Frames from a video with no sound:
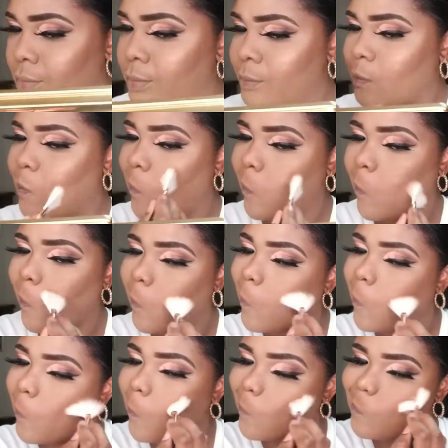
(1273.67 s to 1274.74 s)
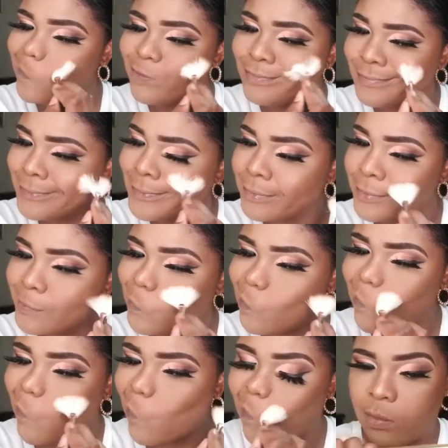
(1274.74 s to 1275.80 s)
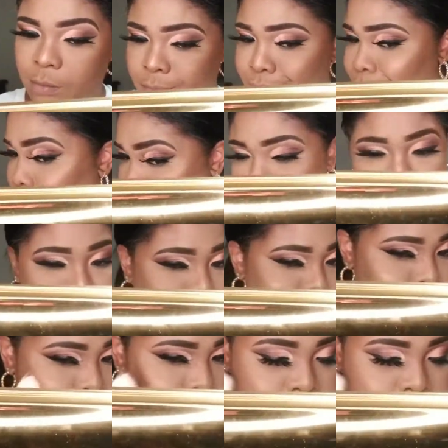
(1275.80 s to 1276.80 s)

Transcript: I'm still scared. I think that I put